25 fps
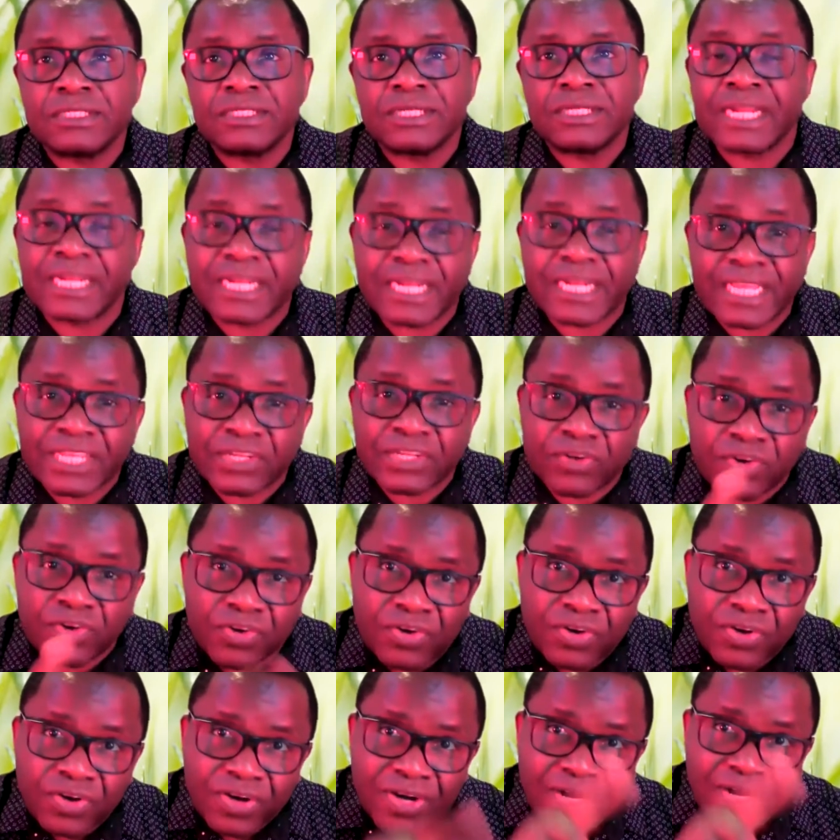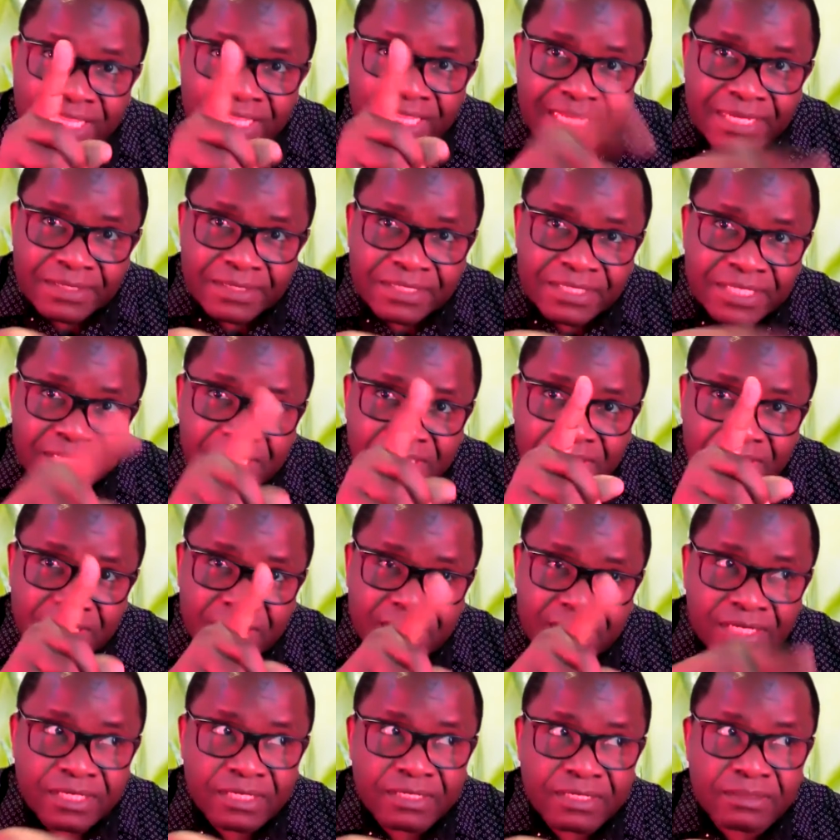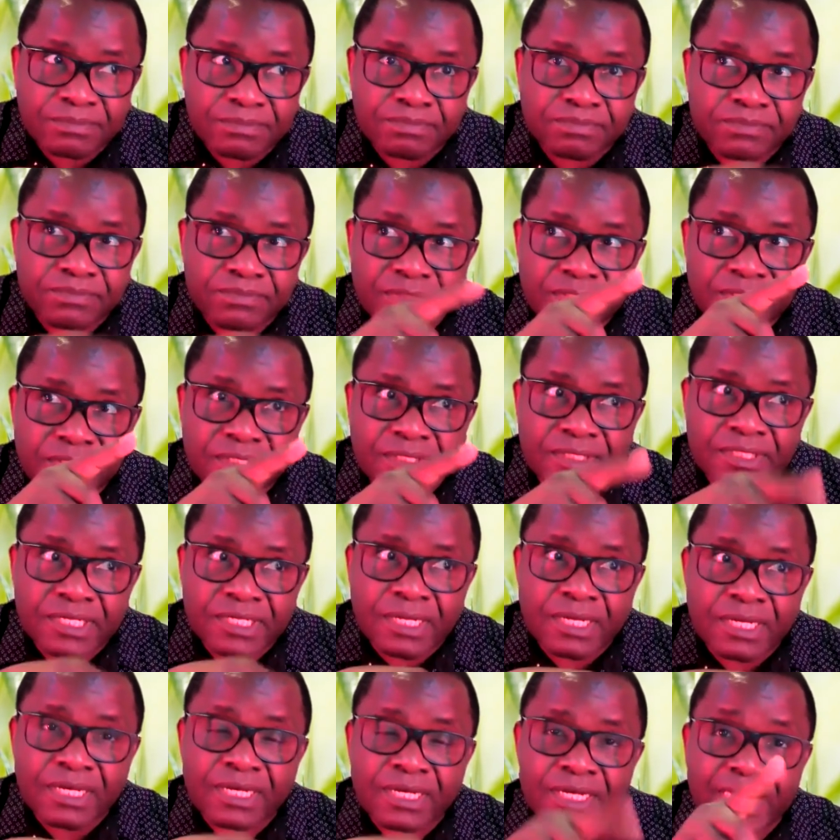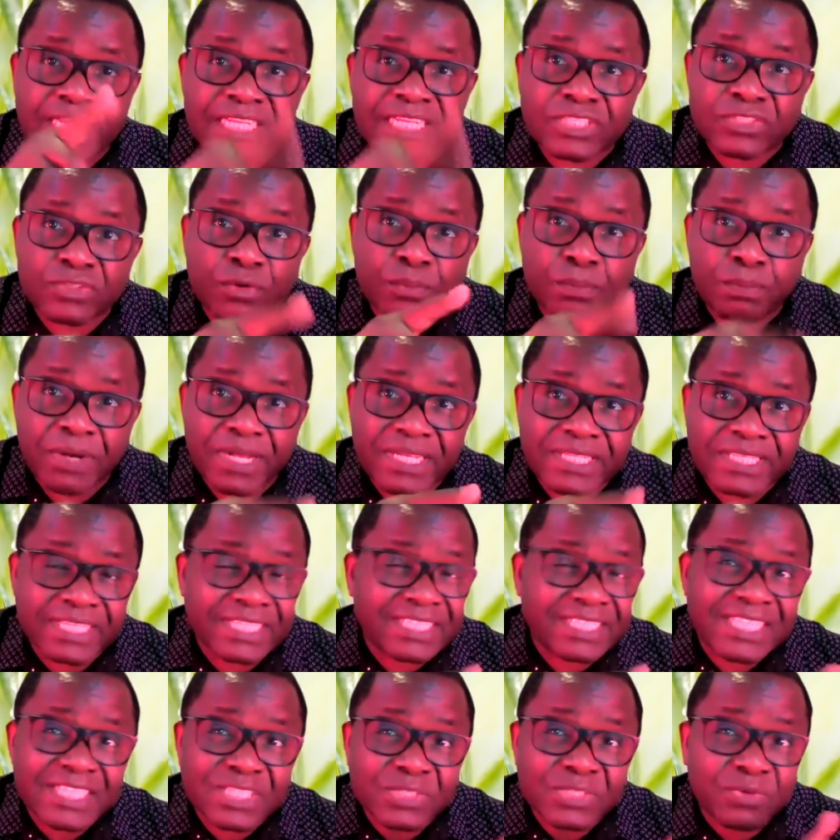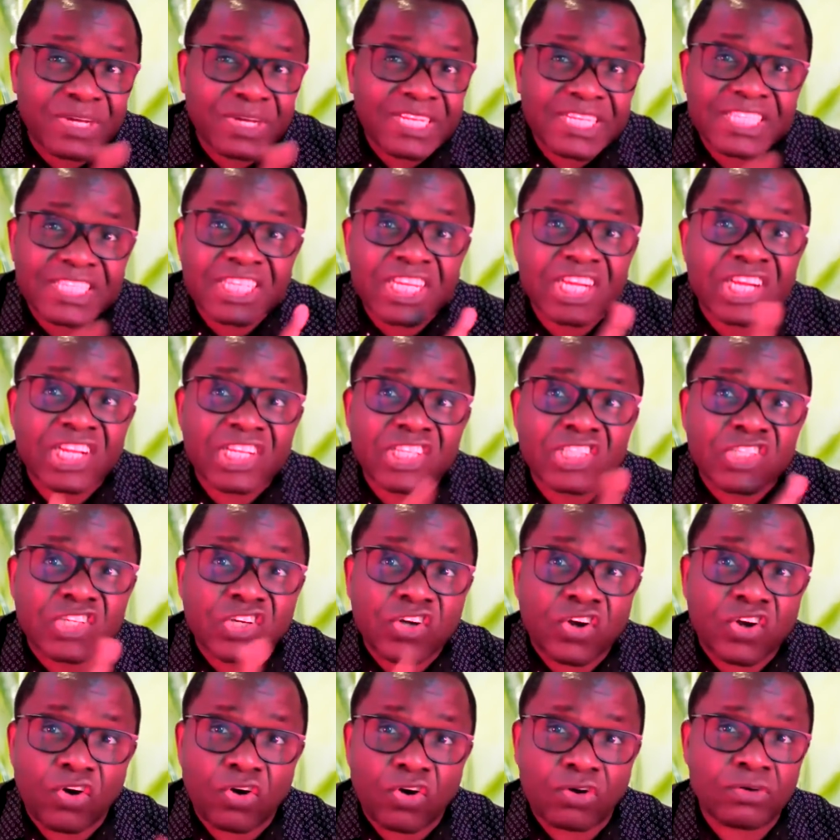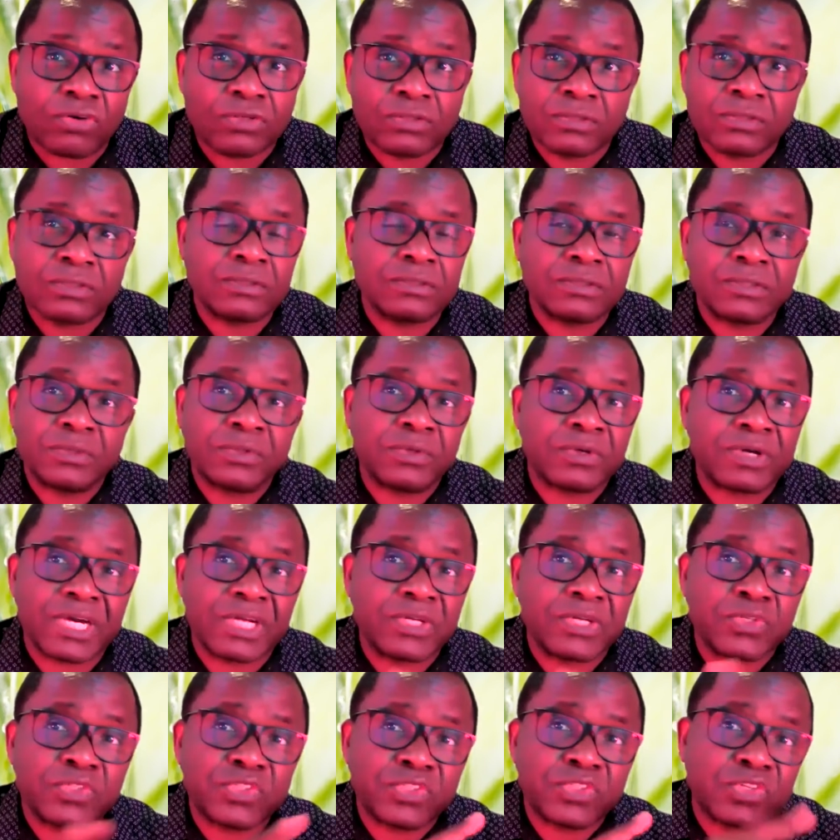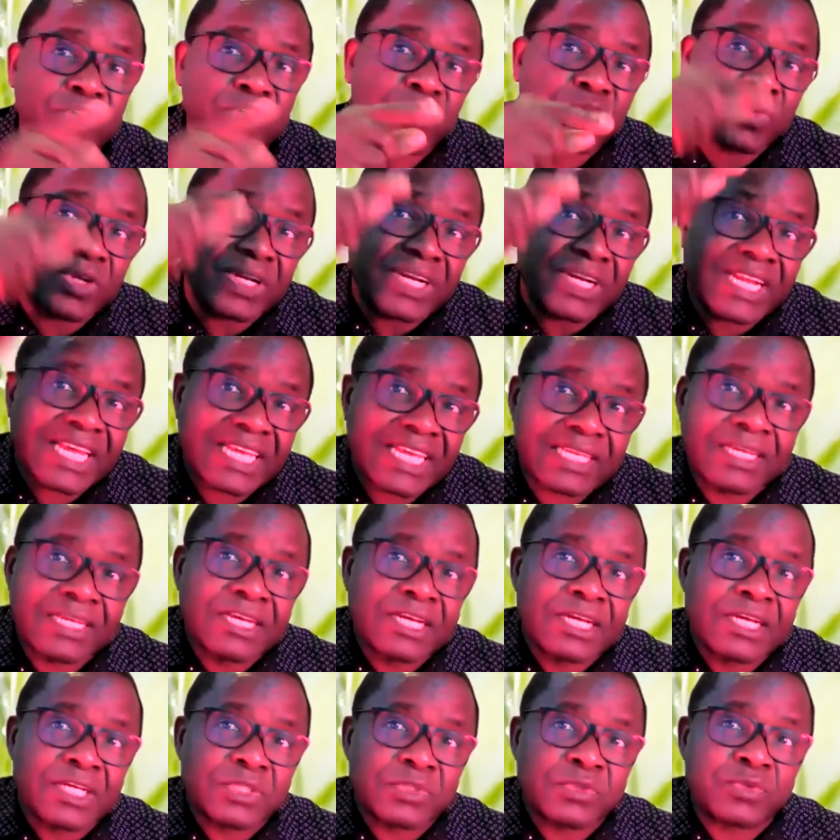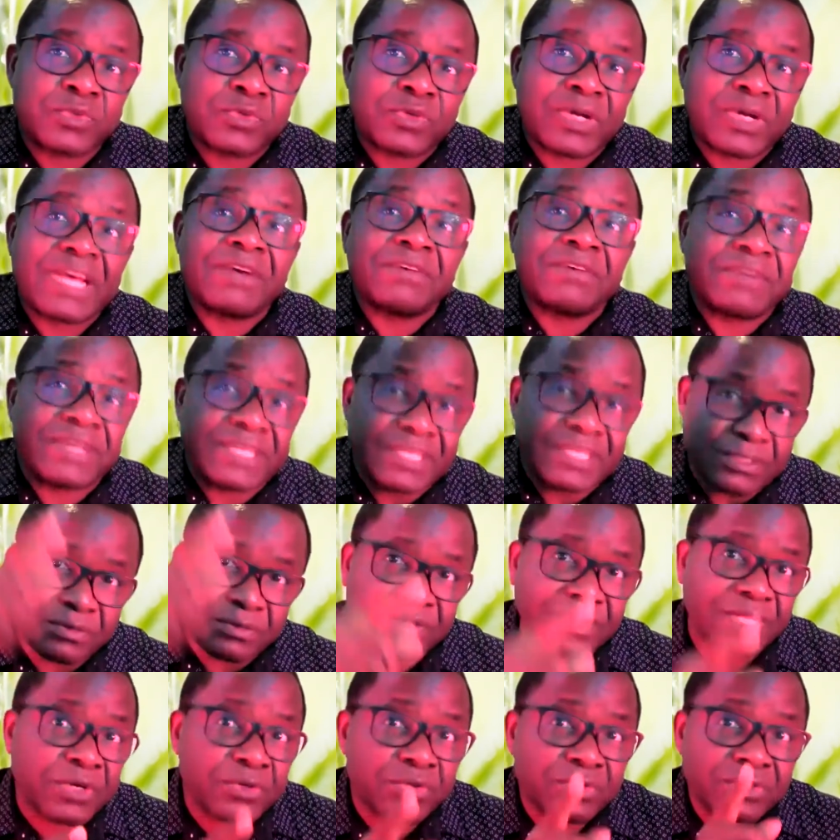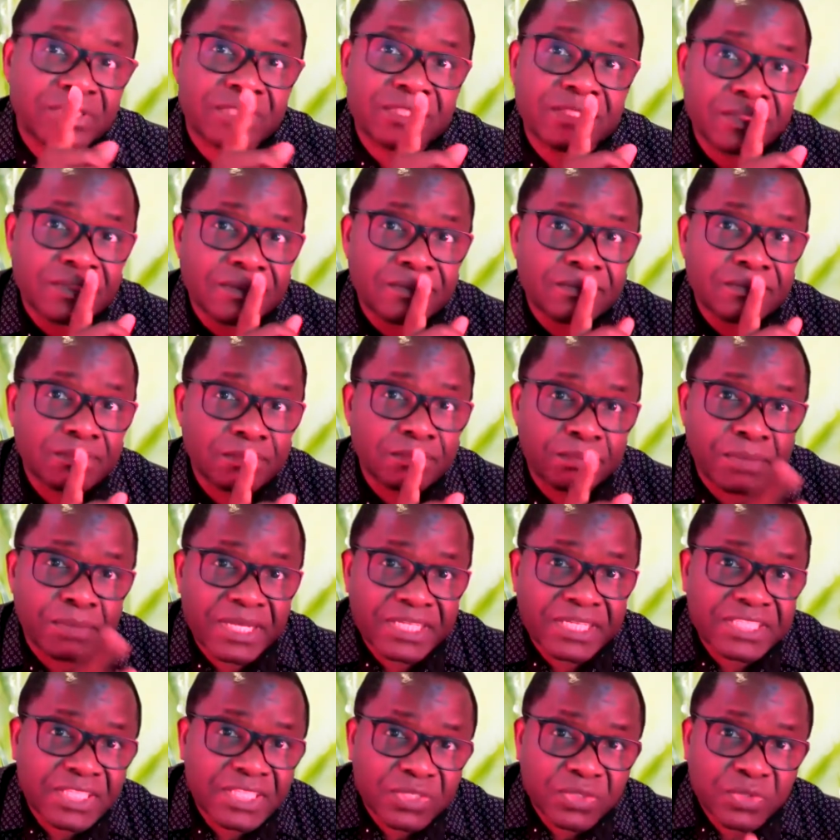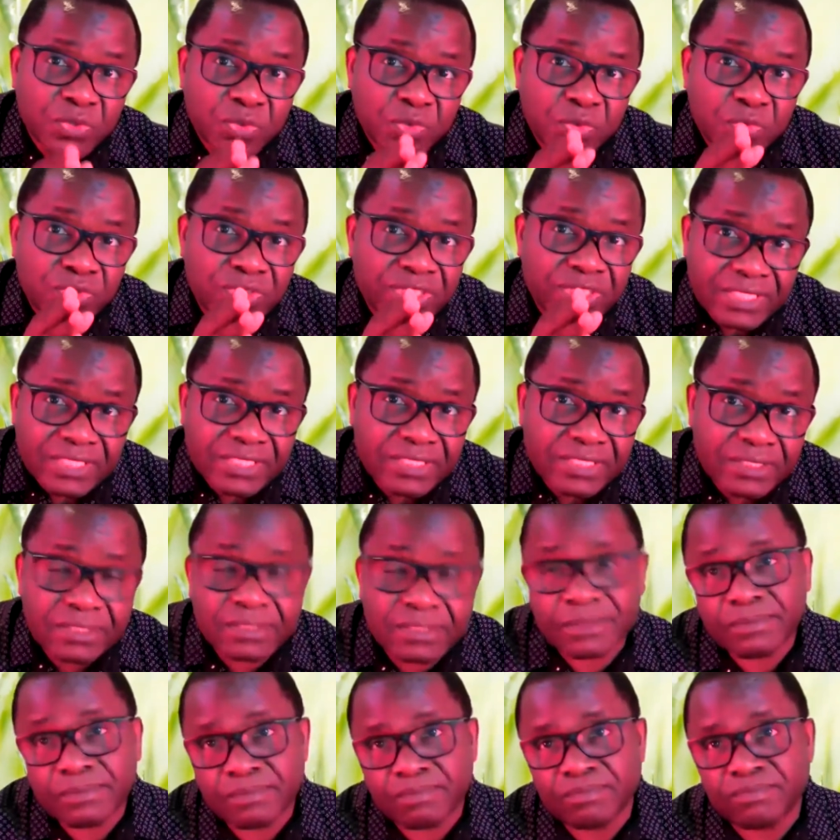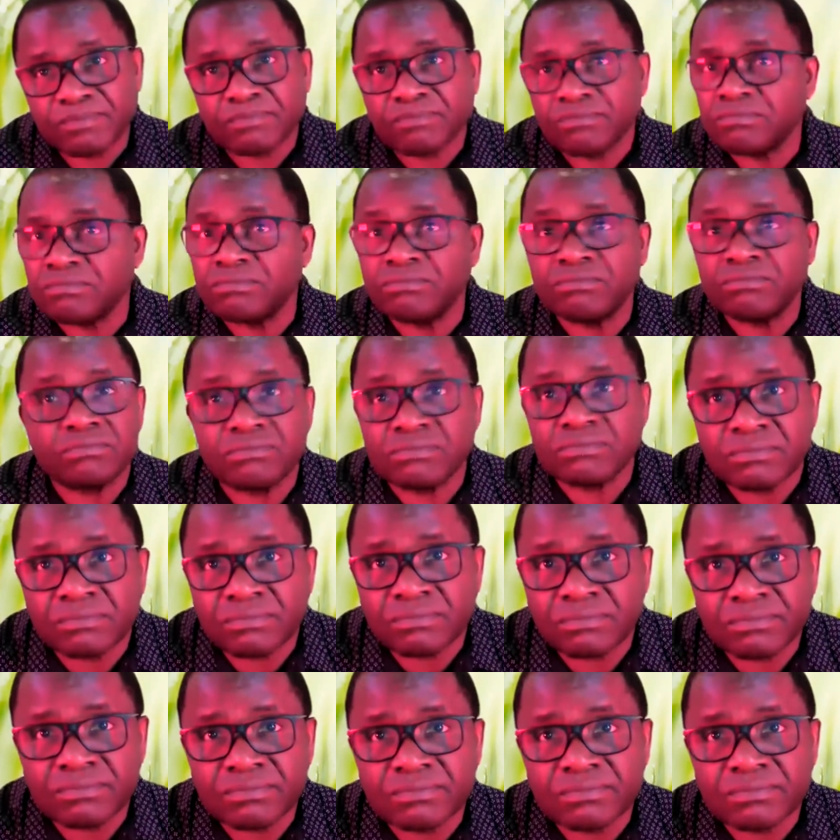Unlike all other um, rites of passage, this one is critical. You cannot go to, to heaven without passing through this. Mm-mm.